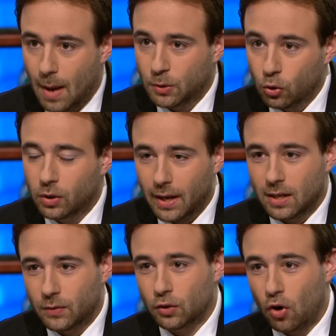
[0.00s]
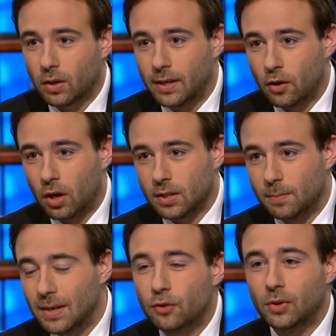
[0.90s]
Absolutely, and as a strong leader, not as
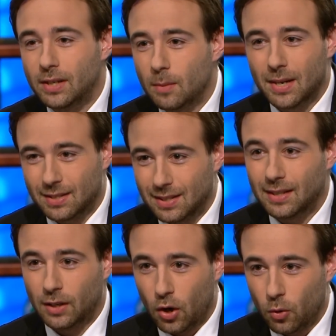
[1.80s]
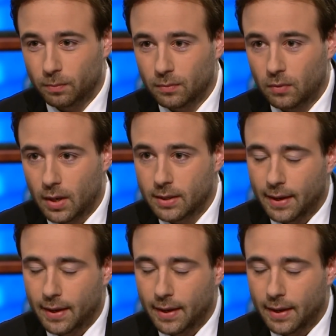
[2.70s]
military leader, but as CEO, right?